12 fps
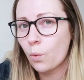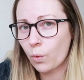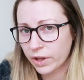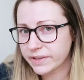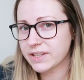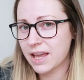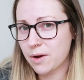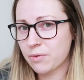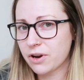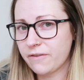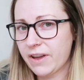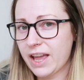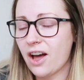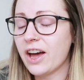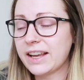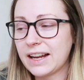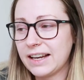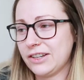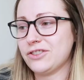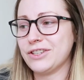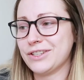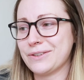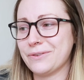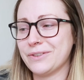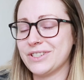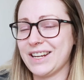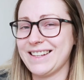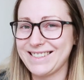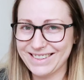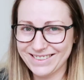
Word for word: once they approve it, I can literally just launch it.